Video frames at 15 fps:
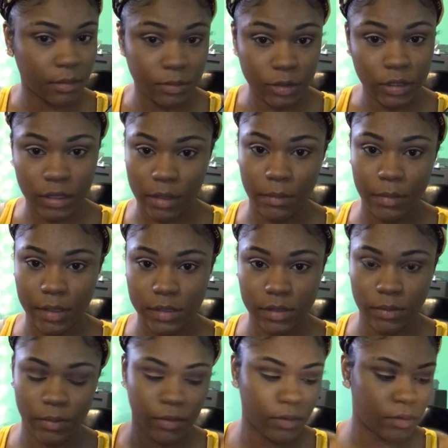I'm just gonna mix
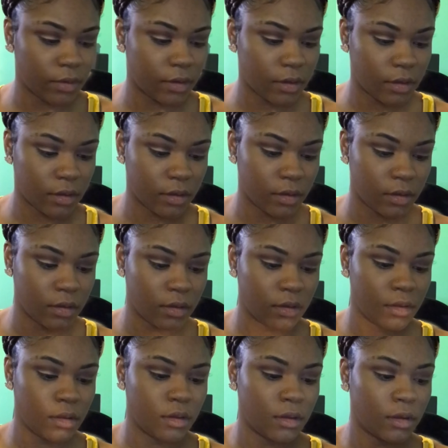it real quick.
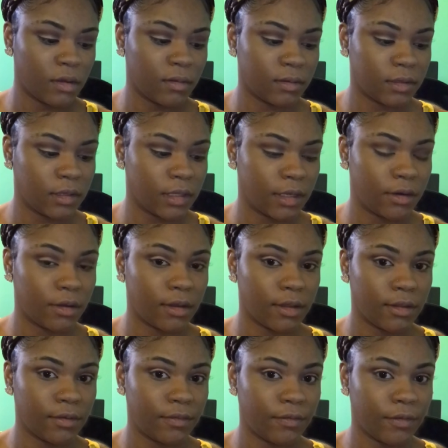Go with the lighter
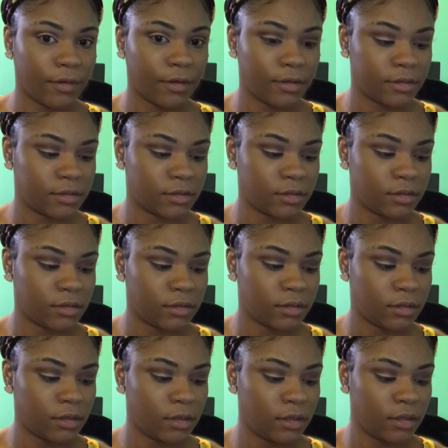color first,
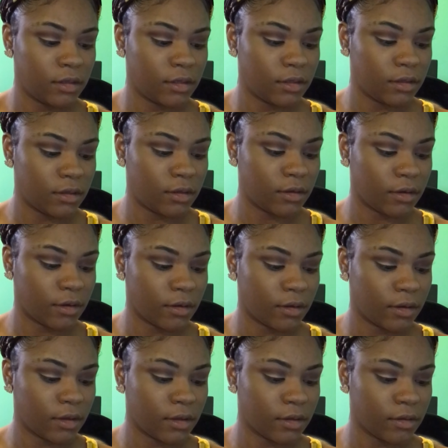and the darker
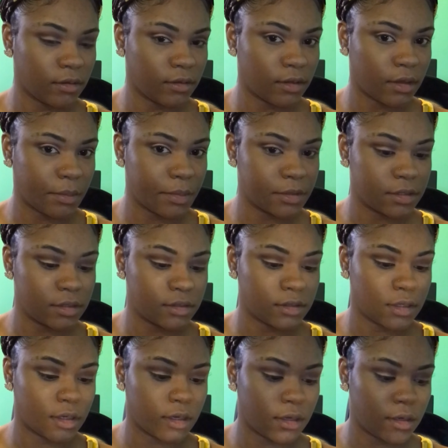color on the opposite
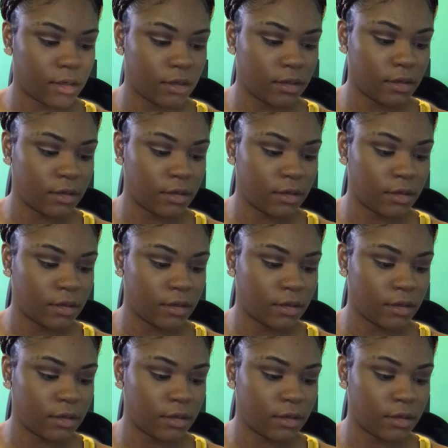side.